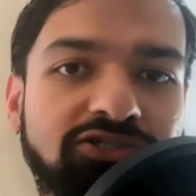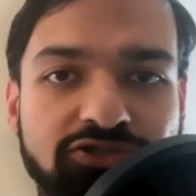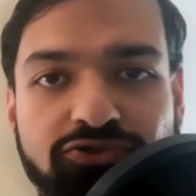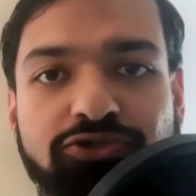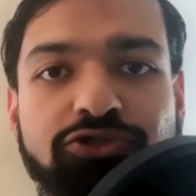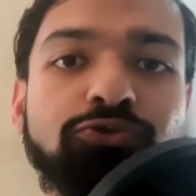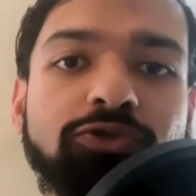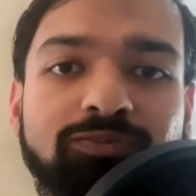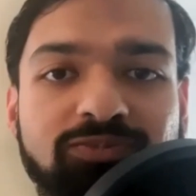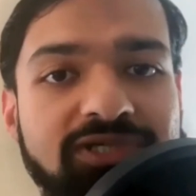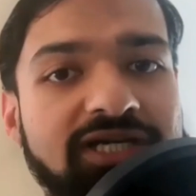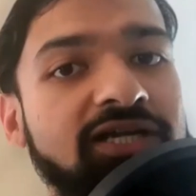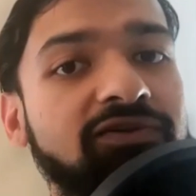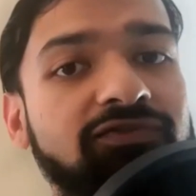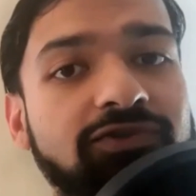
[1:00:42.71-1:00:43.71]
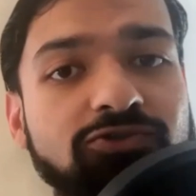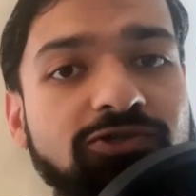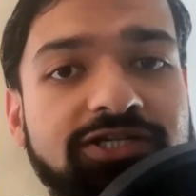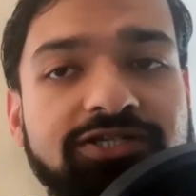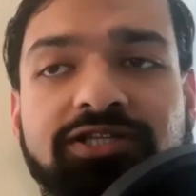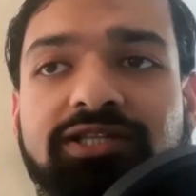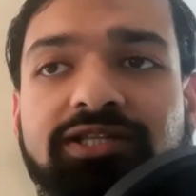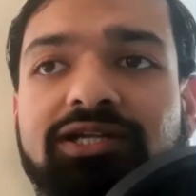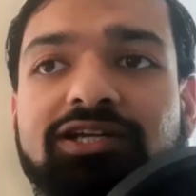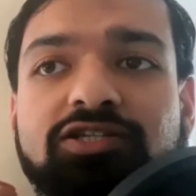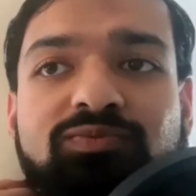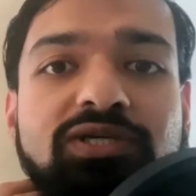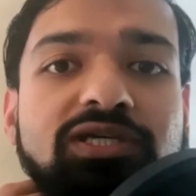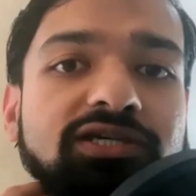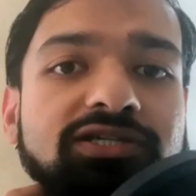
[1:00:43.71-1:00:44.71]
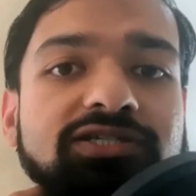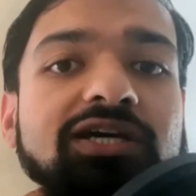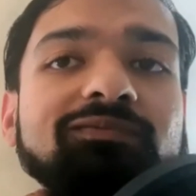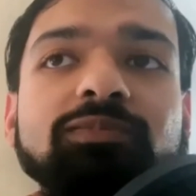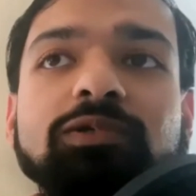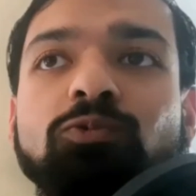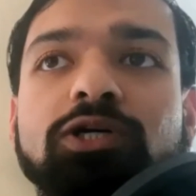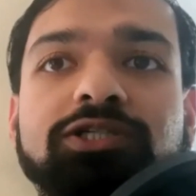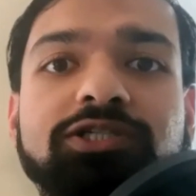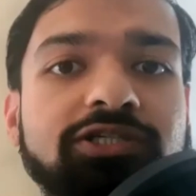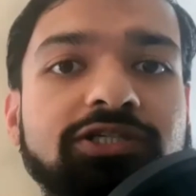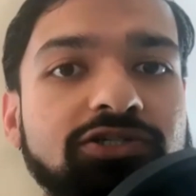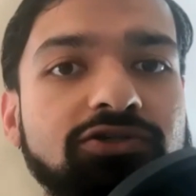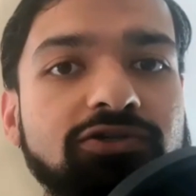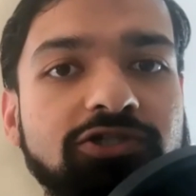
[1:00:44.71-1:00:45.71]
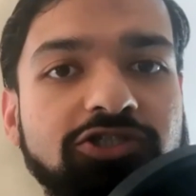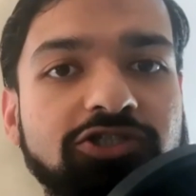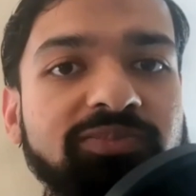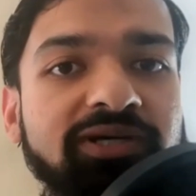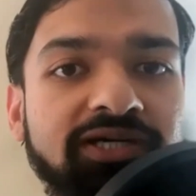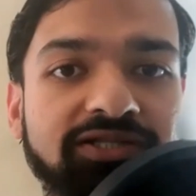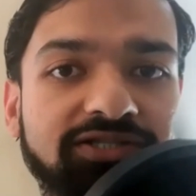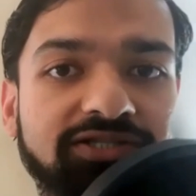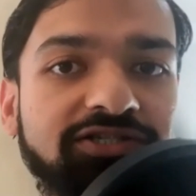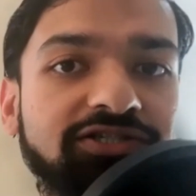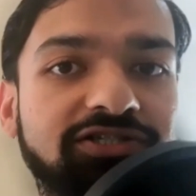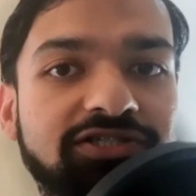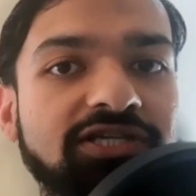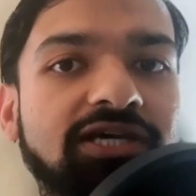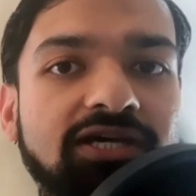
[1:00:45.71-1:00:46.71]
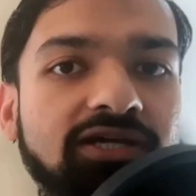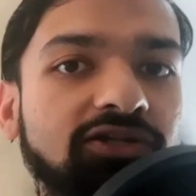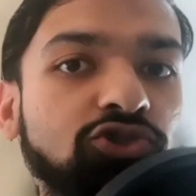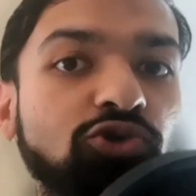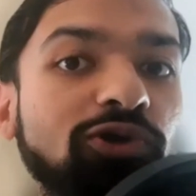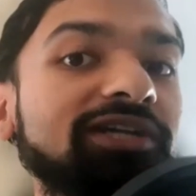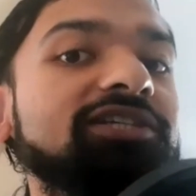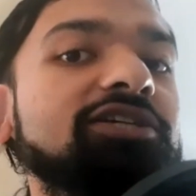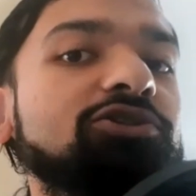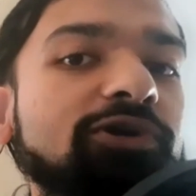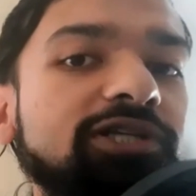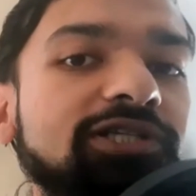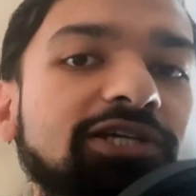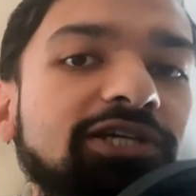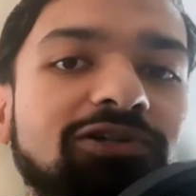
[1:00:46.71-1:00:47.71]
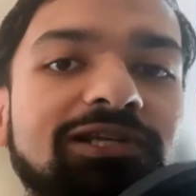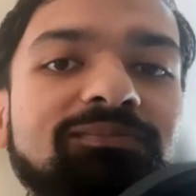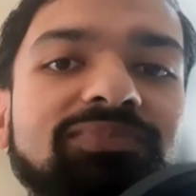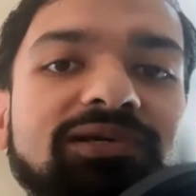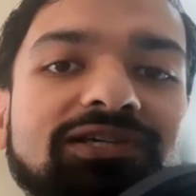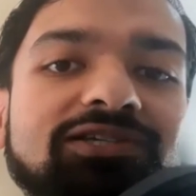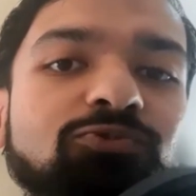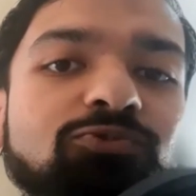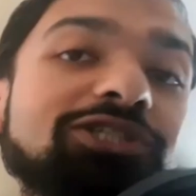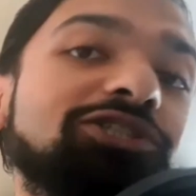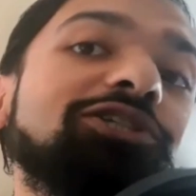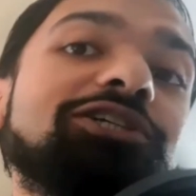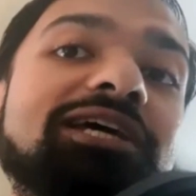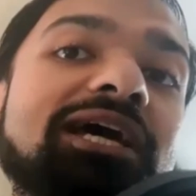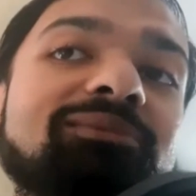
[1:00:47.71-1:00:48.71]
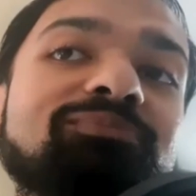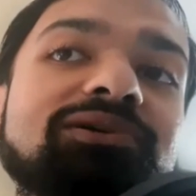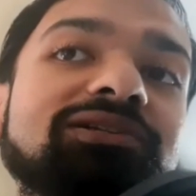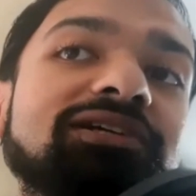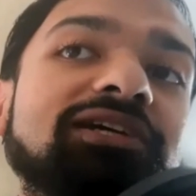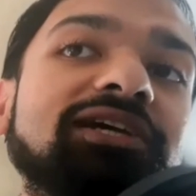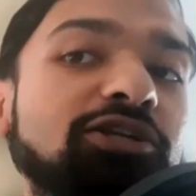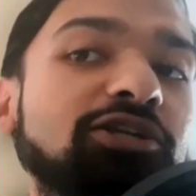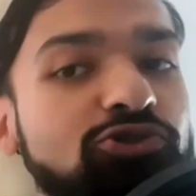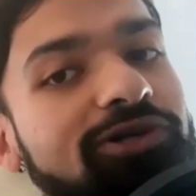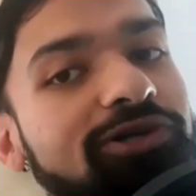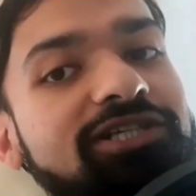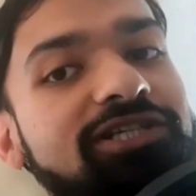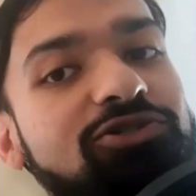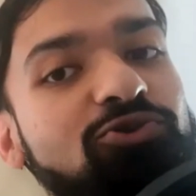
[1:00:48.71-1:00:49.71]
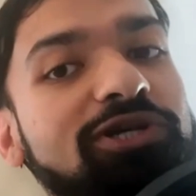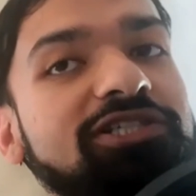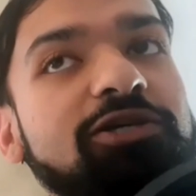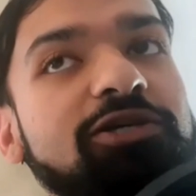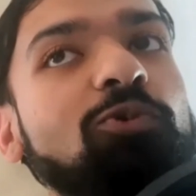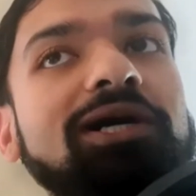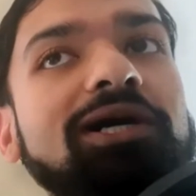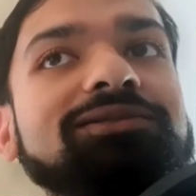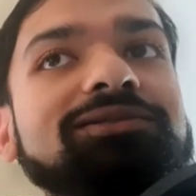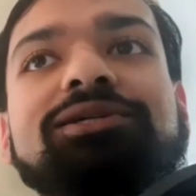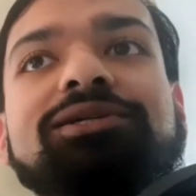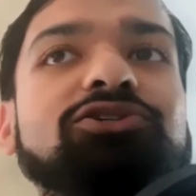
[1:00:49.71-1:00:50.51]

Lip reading: So you were kind of addressing that as me, because I've been wanting to go to Japan since 2020 Olympics, which did happen in 2021.